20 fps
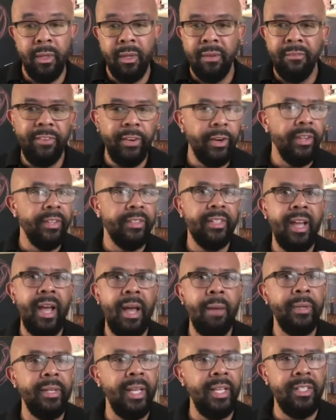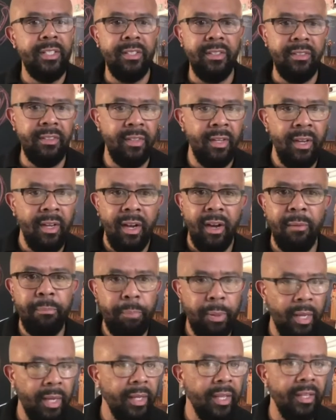Various combinations of
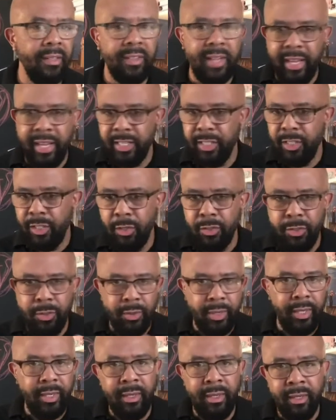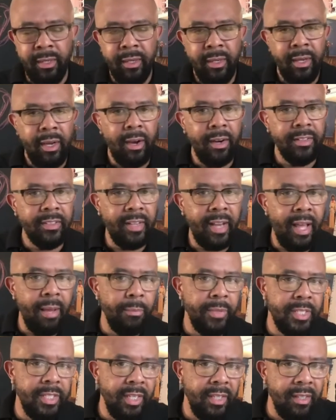plugins, like I showed you in our slot
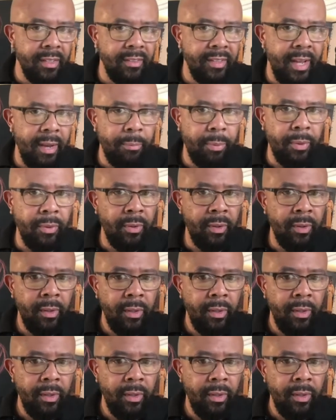machine example,